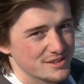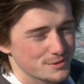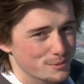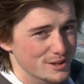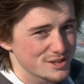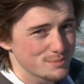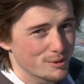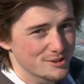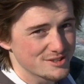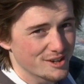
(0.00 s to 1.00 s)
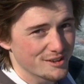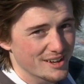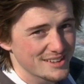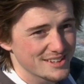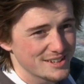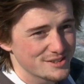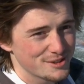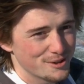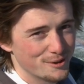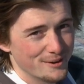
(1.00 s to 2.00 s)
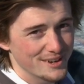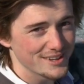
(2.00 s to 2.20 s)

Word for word: spring sports start that day too.